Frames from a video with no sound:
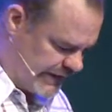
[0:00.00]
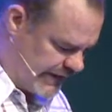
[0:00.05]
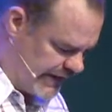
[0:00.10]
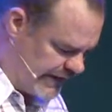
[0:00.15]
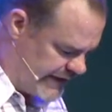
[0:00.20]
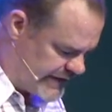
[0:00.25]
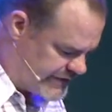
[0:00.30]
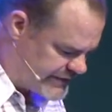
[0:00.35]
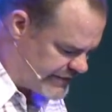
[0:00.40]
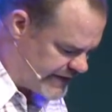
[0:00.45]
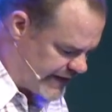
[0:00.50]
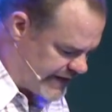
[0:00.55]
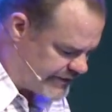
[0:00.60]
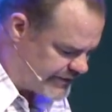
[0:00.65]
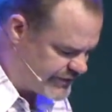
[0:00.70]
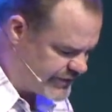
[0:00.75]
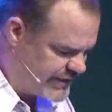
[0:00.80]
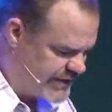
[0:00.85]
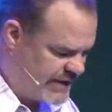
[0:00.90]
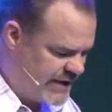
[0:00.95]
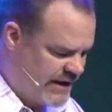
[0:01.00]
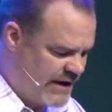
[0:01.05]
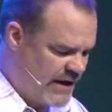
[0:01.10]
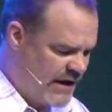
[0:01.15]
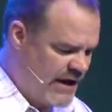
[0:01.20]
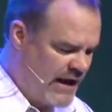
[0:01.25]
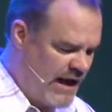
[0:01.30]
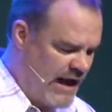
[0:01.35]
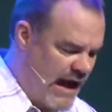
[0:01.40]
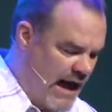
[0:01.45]
Gideon says,
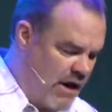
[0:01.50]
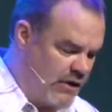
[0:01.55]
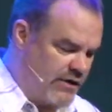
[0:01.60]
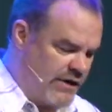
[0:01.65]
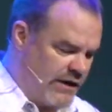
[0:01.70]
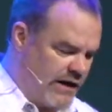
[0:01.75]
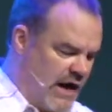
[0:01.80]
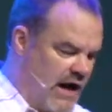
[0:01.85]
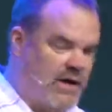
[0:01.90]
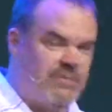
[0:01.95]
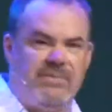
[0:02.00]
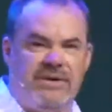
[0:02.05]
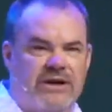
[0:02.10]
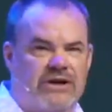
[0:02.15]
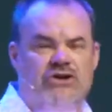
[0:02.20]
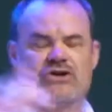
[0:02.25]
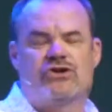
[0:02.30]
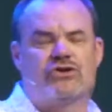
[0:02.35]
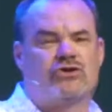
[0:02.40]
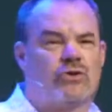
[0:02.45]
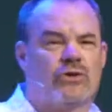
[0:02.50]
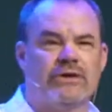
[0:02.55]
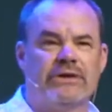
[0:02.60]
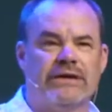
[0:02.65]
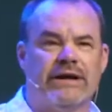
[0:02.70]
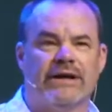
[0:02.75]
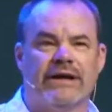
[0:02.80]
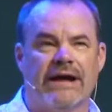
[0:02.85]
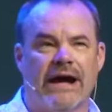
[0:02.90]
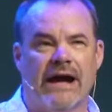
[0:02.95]
How can I be
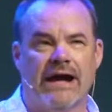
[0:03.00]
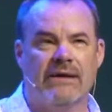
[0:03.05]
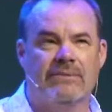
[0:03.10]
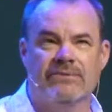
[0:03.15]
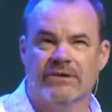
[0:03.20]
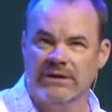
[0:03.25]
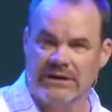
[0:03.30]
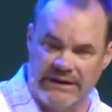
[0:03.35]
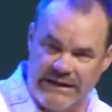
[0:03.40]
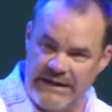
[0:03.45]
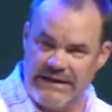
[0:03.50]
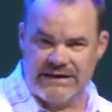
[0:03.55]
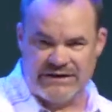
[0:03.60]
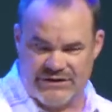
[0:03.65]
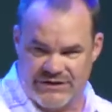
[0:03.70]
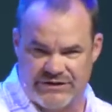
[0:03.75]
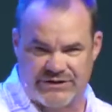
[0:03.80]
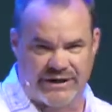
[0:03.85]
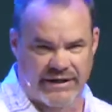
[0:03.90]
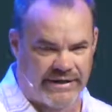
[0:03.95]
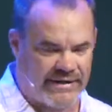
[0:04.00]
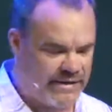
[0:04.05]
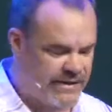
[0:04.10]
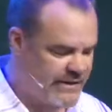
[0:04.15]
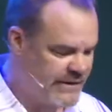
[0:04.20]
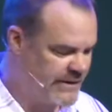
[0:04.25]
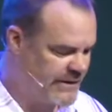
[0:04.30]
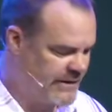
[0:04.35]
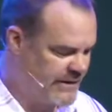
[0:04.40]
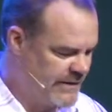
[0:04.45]
extraordinary? I am the least.
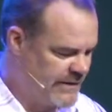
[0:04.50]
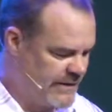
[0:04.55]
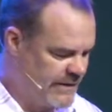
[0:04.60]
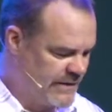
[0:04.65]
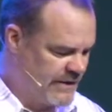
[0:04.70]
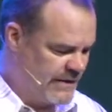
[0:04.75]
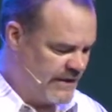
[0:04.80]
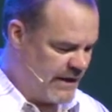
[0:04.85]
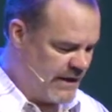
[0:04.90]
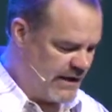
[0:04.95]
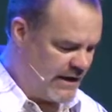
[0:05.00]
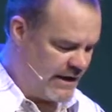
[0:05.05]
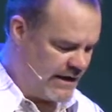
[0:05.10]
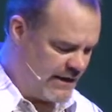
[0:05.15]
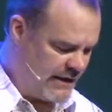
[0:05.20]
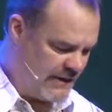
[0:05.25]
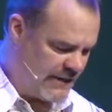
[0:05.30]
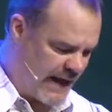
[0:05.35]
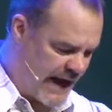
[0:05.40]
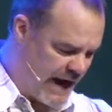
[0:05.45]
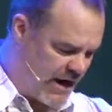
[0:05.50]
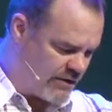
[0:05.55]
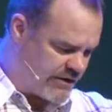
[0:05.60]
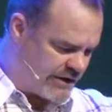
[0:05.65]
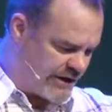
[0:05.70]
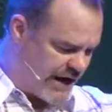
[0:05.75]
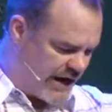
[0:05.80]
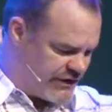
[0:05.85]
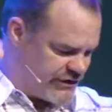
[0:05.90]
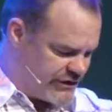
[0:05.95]
How
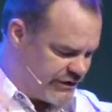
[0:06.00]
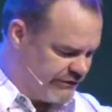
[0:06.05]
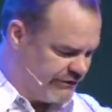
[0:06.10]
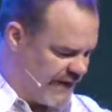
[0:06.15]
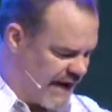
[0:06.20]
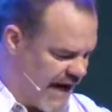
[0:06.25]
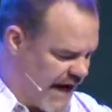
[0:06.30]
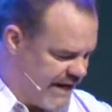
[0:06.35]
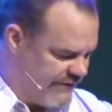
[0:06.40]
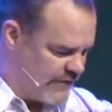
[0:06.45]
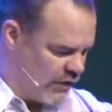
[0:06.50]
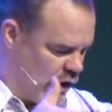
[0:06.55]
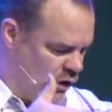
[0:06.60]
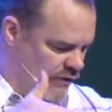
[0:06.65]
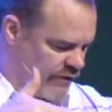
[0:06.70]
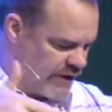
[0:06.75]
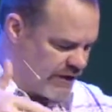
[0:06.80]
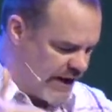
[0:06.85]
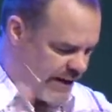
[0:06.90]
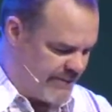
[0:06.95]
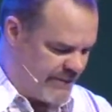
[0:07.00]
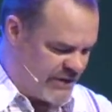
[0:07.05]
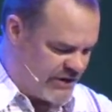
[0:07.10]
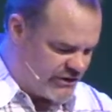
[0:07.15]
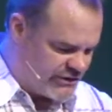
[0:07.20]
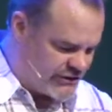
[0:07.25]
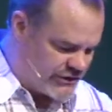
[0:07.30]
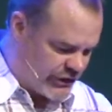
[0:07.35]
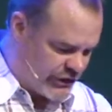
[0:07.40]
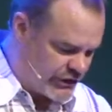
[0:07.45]
can I survive or overcome
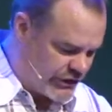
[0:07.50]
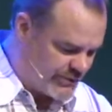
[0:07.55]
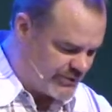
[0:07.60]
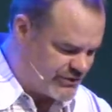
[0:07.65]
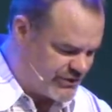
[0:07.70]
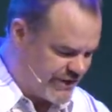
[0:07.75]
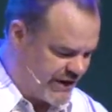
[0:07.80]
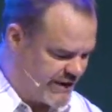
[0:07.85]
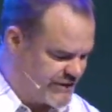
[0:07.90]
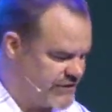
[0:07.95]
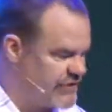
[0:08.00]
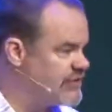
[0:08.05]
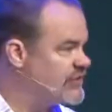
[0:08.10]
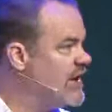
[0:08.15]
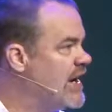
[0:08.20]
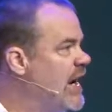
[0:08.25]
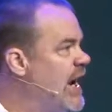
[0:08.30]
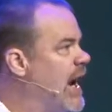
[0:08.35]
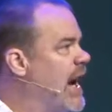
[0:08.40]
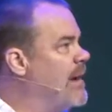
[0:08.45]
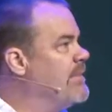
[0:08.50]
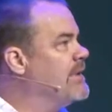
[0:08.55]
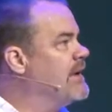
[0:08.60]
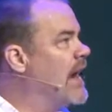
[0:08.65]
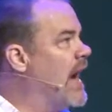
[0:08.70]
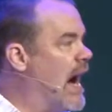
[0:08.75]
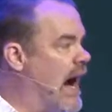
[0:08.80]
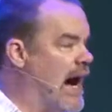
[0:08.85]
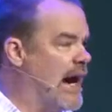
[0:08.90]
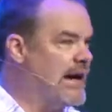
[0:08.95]
these circumstances? I'm
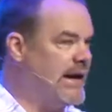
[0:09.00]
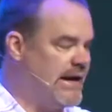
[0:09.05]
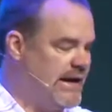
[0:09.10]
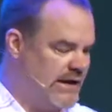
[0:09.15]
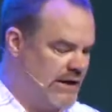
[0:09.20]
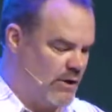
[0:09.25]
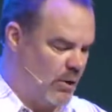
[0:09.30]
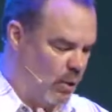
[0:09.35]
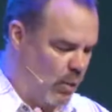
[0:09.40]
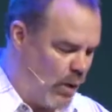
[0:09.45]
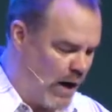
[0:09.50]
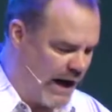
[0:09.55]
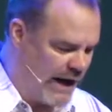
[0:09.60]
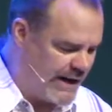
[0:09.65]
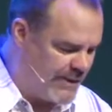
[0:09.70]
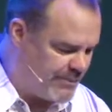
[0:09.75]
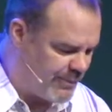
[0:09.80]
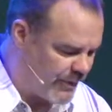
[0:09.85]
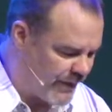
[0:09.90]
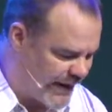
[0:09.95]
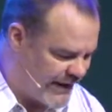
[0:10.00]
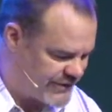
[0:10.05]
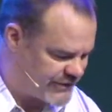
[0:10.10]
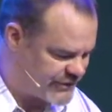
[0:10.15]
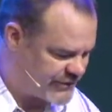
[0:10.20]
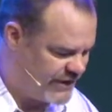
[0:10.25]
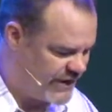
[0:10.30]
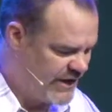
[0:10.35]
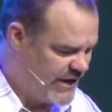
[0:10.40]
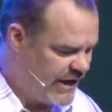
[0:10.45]
in hiding in a wine
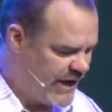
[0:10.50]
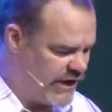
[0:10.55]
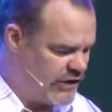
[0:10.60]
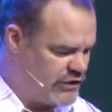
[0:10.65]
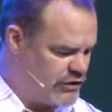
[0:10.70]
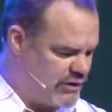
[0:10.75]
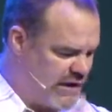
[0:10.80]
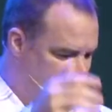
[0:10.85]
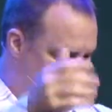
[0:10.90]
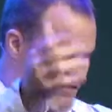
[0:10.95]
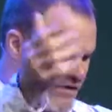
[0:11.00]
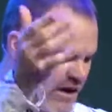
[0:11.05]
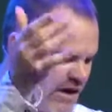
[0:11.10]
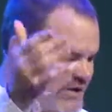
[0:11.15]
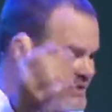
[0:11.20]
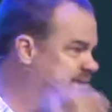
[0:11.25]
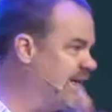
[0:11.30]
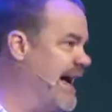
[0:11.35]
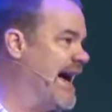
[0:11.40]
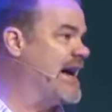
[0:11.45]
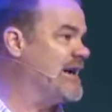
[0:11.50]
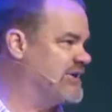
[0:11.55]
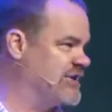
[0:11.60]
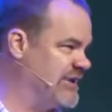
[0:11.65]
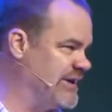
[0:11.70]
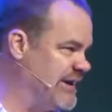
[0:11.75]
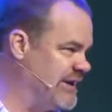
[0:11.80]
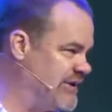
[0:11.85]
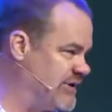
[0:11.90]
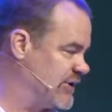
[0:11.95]
press, and you have the
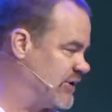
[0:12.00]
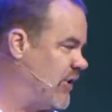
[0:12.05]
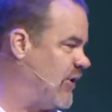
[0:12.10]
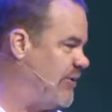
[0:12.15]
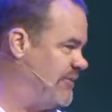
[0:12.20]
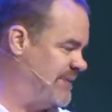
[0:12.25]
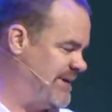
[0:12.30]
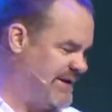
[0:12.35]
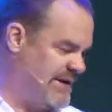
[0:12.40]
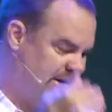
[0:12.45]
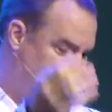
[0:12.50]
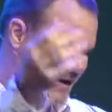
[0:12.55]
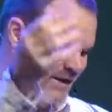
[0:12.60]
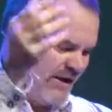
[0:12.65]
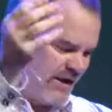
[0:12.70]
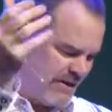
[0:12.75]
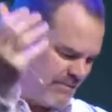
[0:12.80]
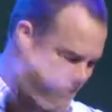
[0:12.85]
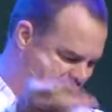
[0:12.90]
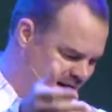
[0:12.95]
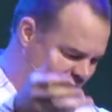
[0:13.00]
audacity to call me a